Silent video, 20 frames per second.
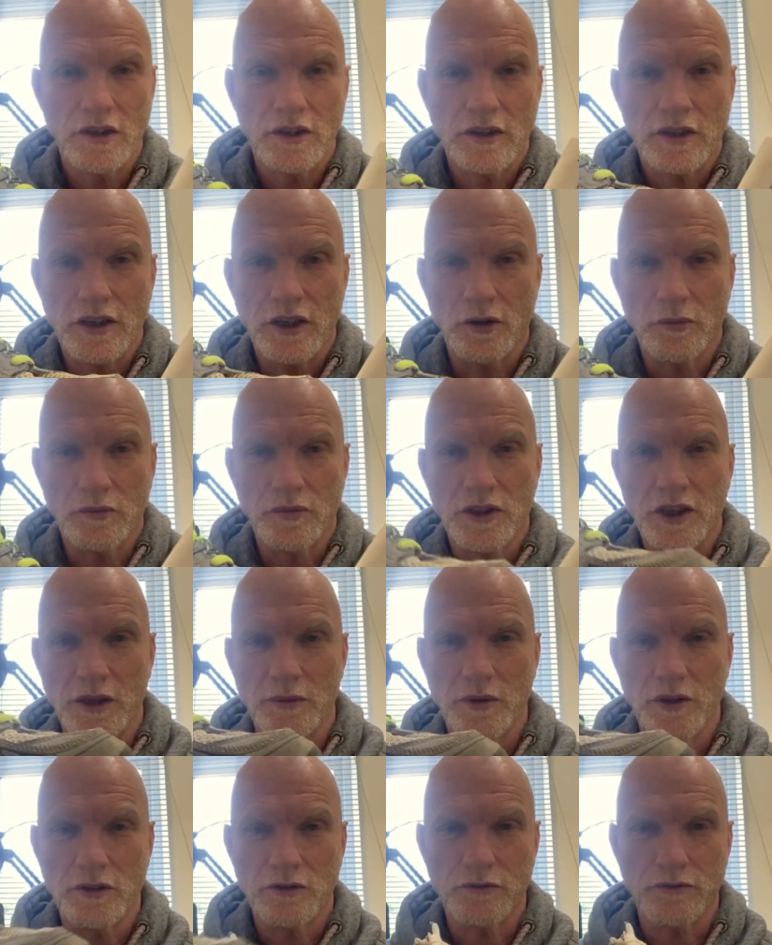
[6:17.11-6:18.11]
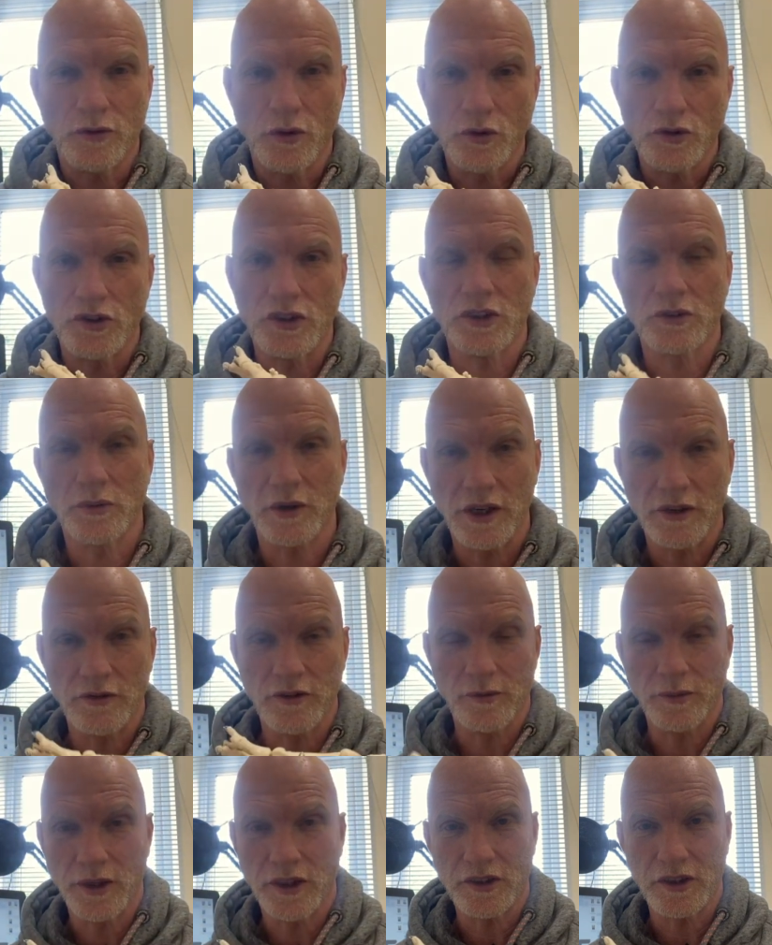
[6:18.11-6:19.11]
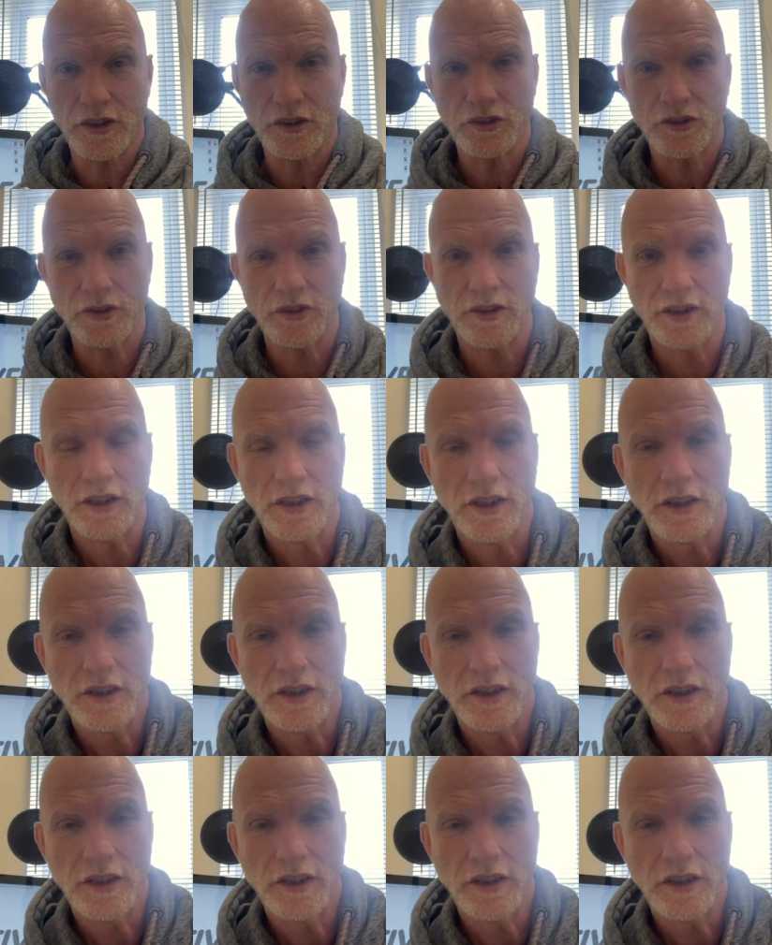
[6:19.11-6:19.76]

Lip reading: help keep those forces away from the big toe joint,